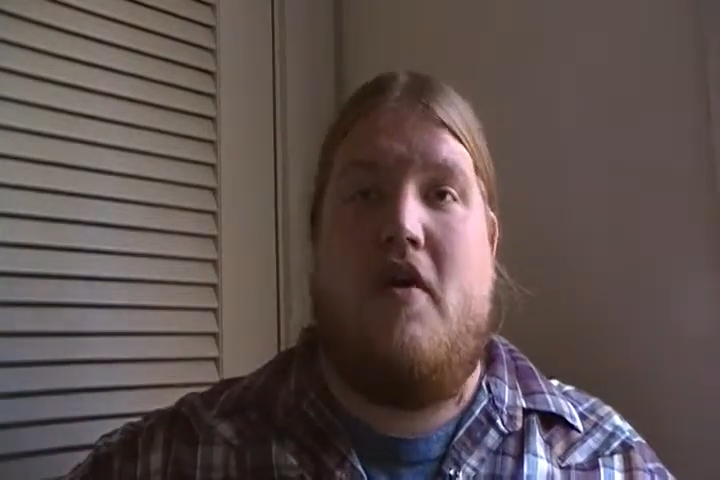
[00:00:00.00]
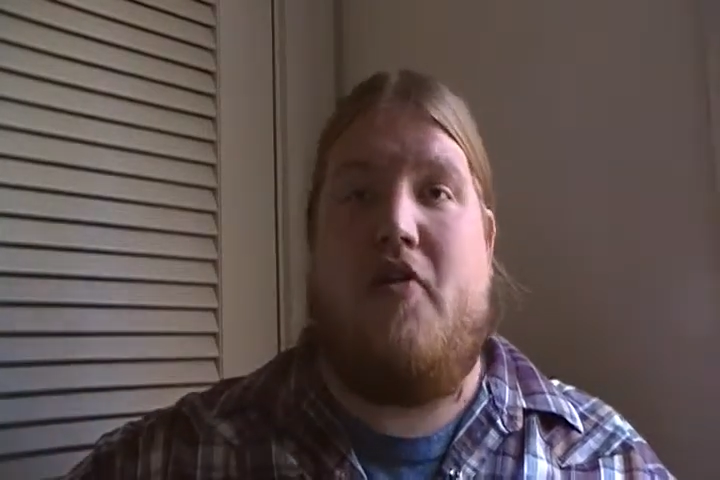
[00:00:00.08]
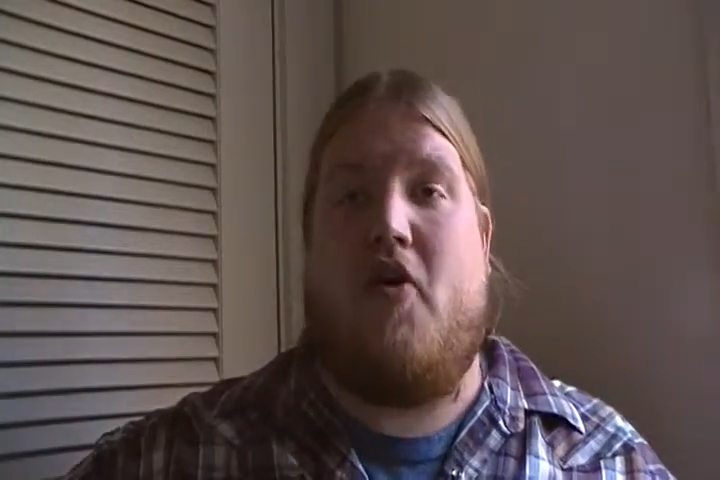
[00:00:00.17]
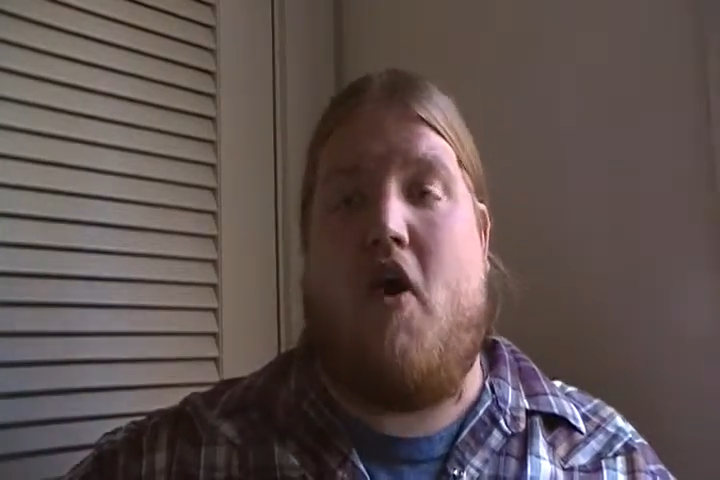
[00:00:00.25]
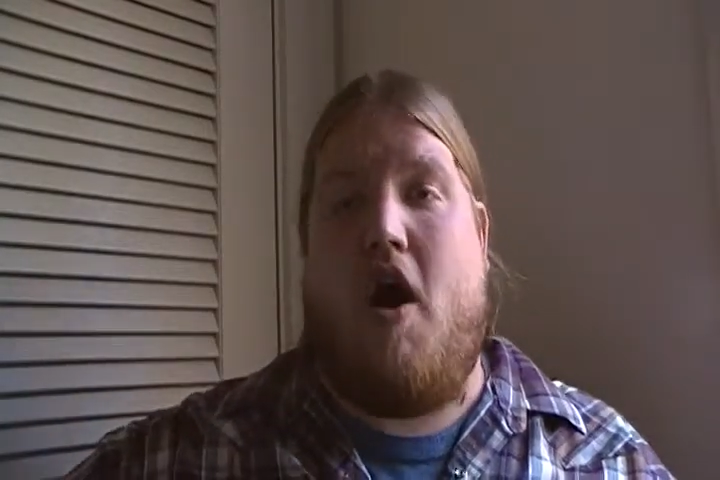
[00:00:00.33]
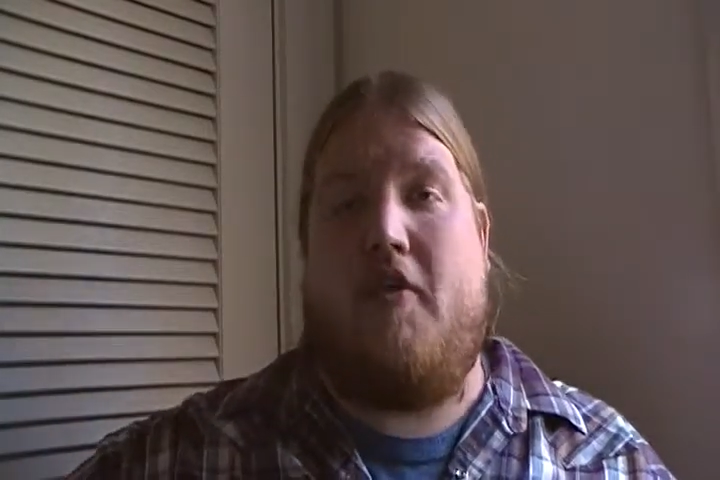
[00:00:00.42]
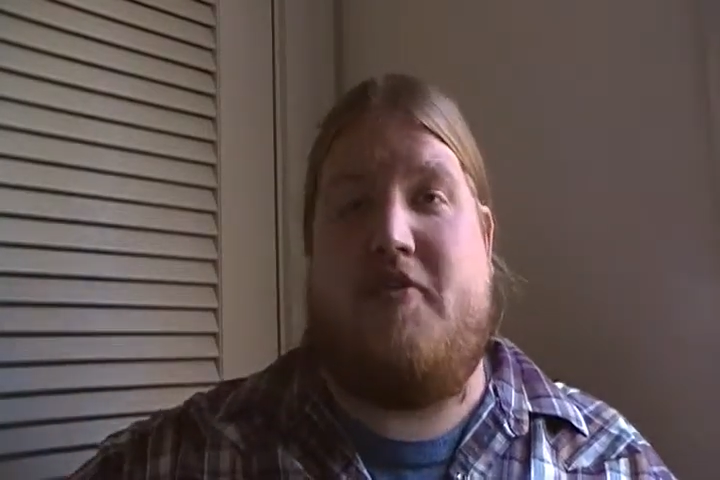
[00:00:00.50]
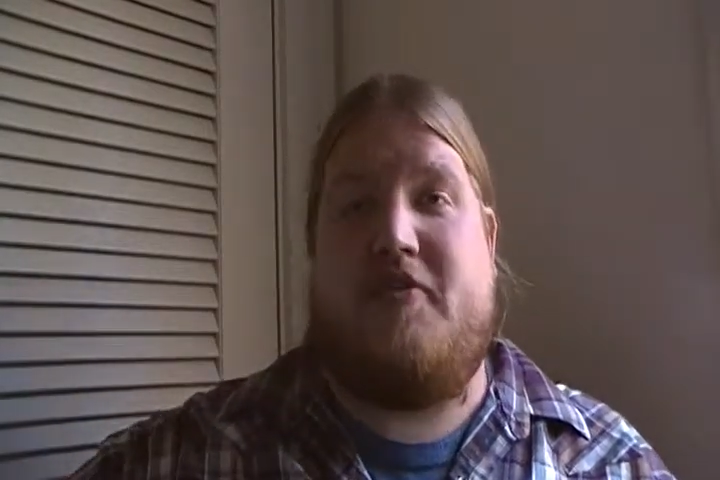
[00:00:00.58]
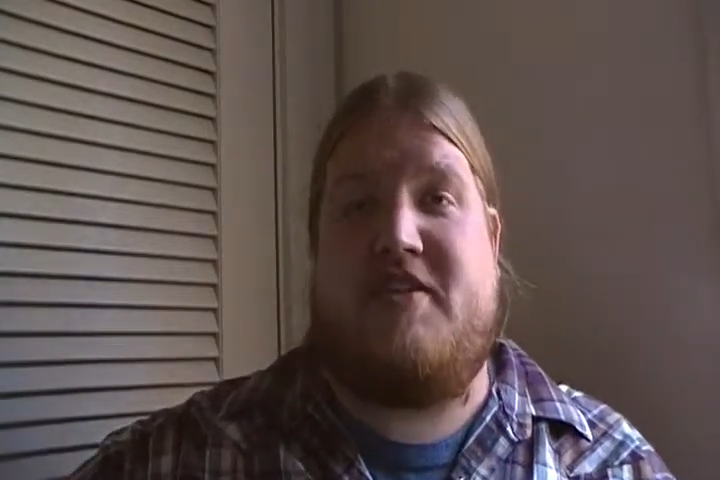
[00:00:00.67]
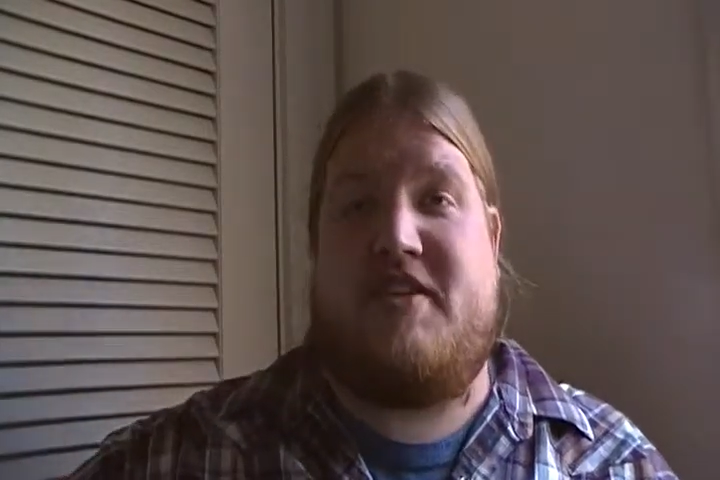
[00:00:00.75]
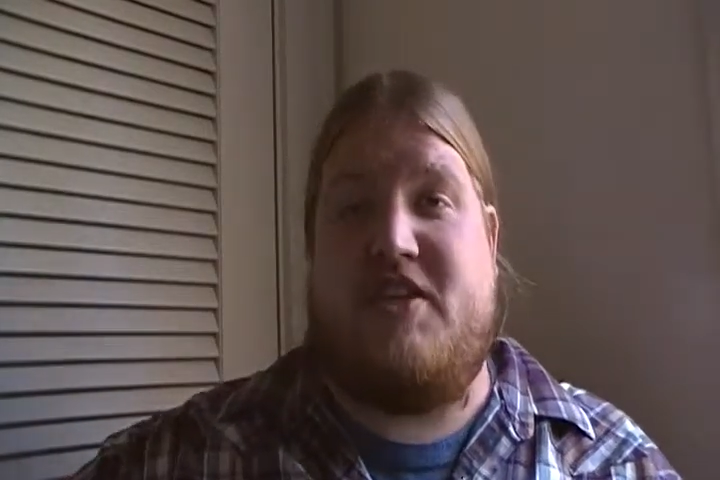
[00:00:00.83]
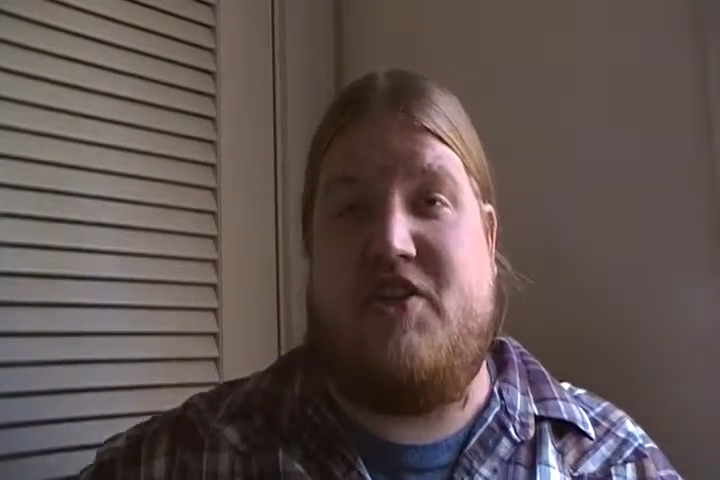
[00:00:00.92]
their
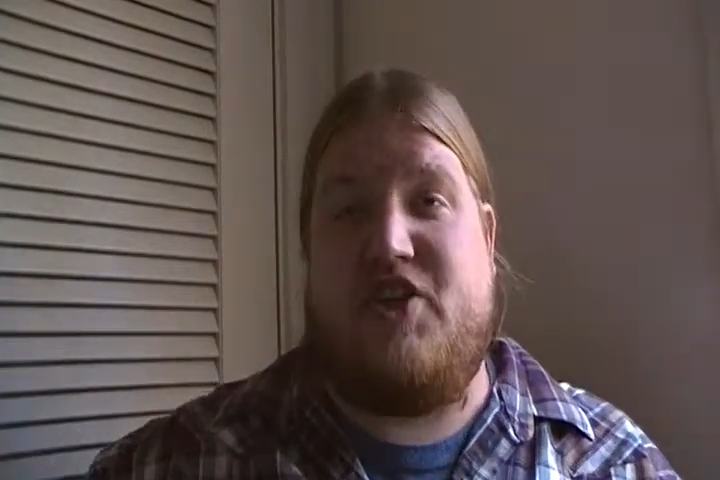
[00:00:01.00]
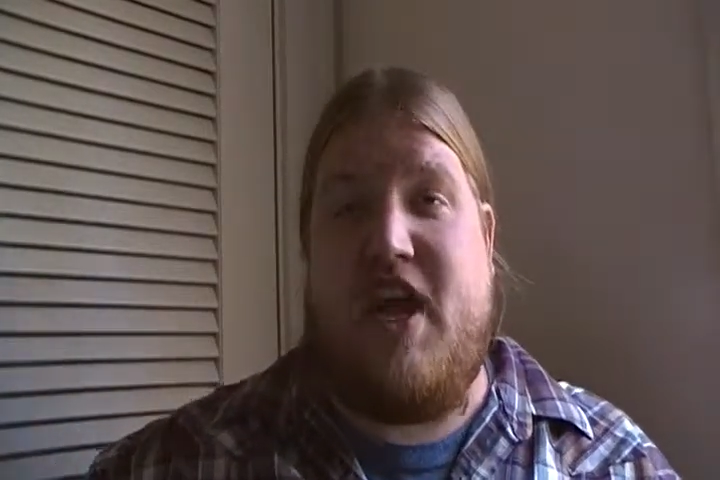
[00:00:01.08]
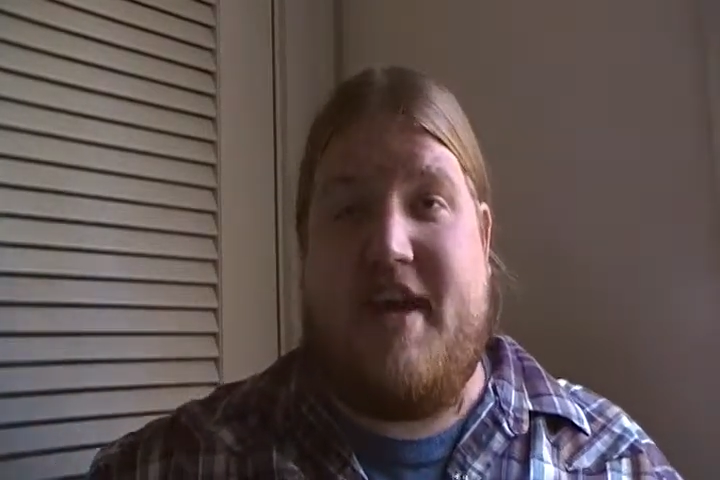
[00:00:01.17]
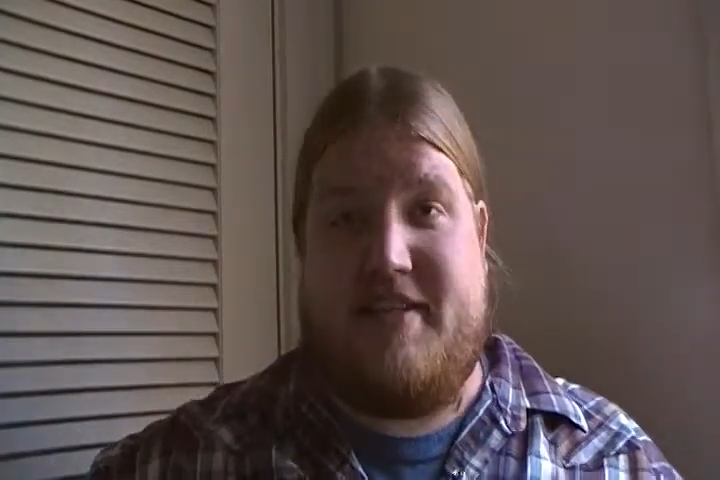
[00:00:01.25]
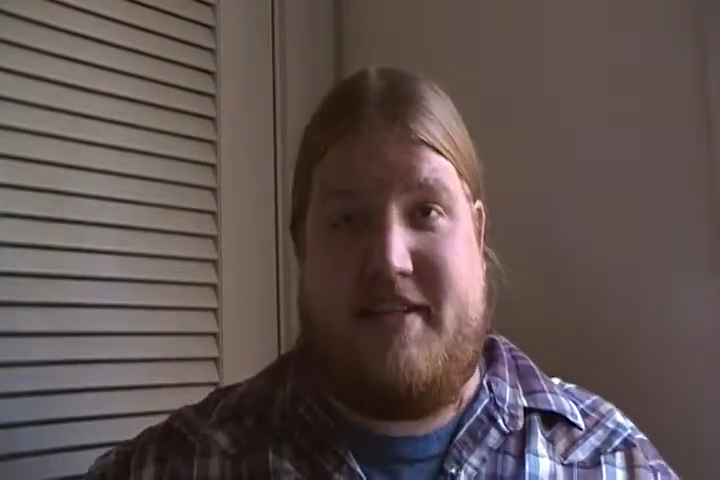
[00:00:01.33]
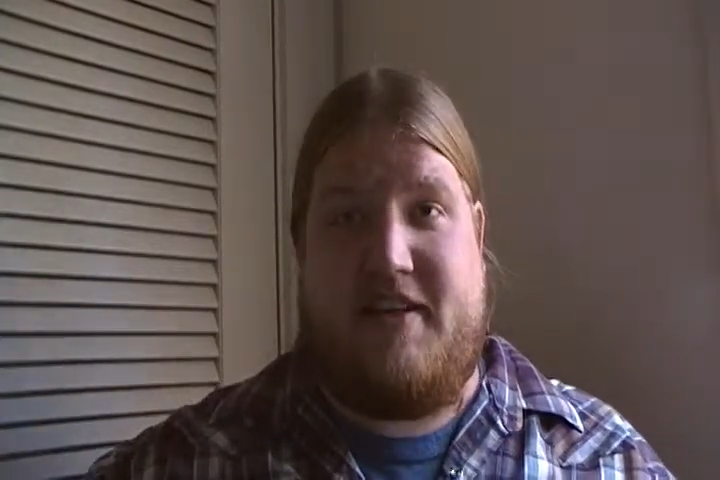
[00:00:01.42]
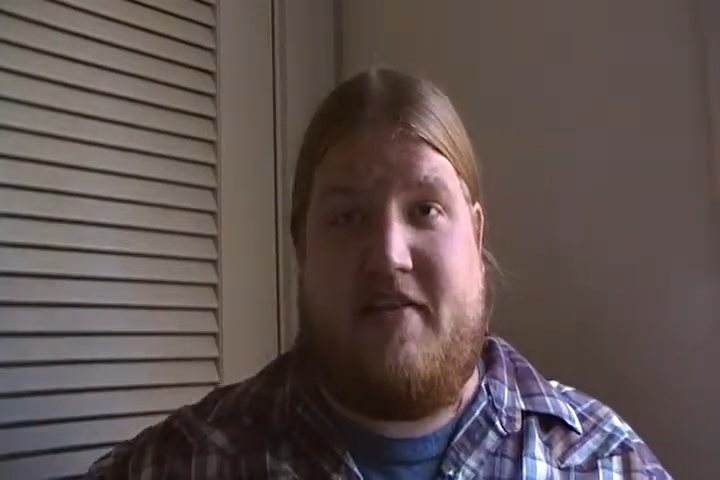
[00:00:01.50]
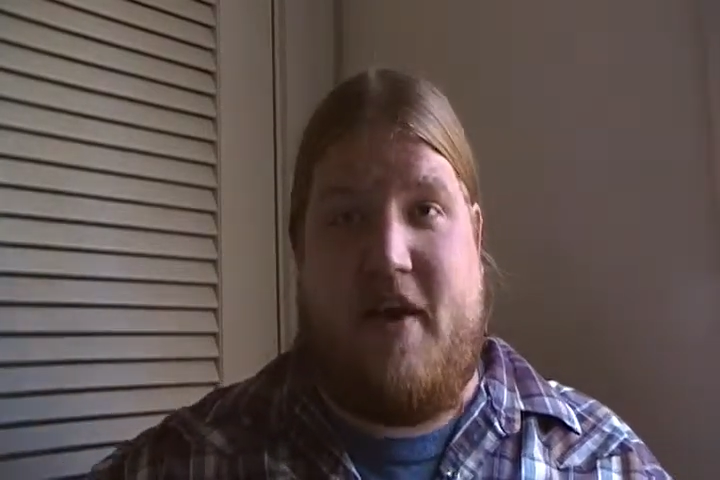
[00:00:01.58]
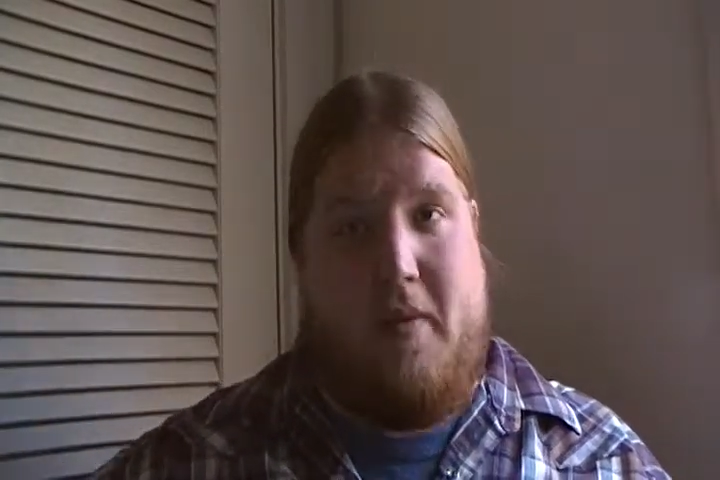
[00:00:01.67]
authors suggest